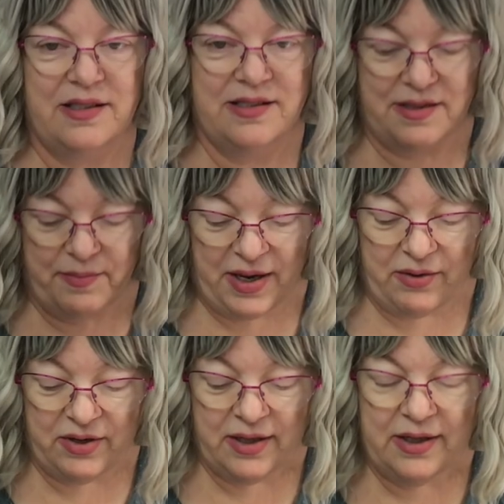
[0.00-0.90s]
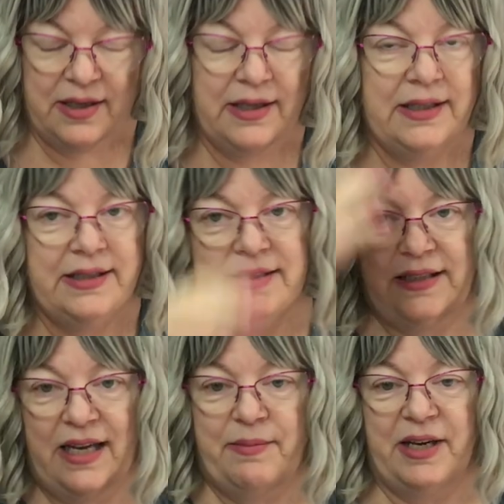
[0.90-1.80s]
is about
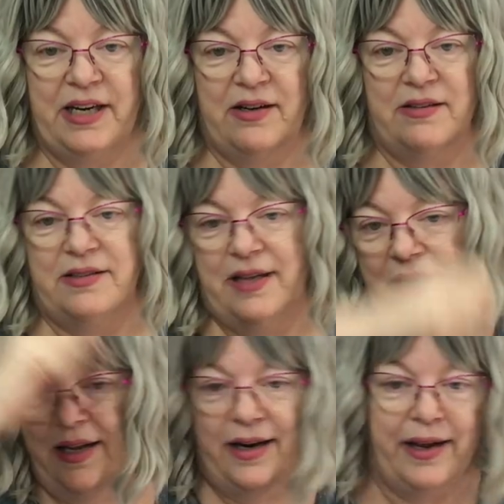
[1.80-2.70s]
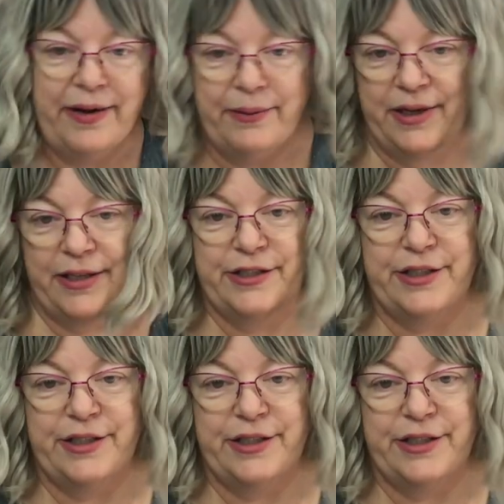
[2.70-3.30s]
nightmares and anguish